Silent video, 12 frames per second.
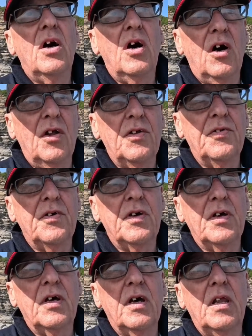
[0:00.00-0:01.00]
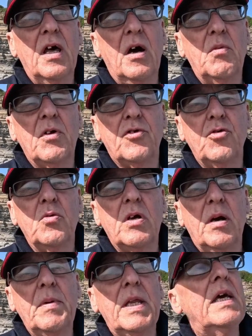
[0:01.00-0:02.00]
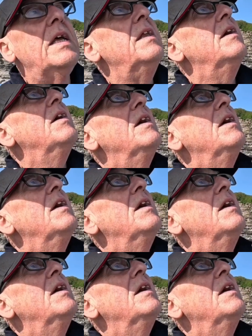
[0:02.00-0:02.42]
on an hour or two coming in,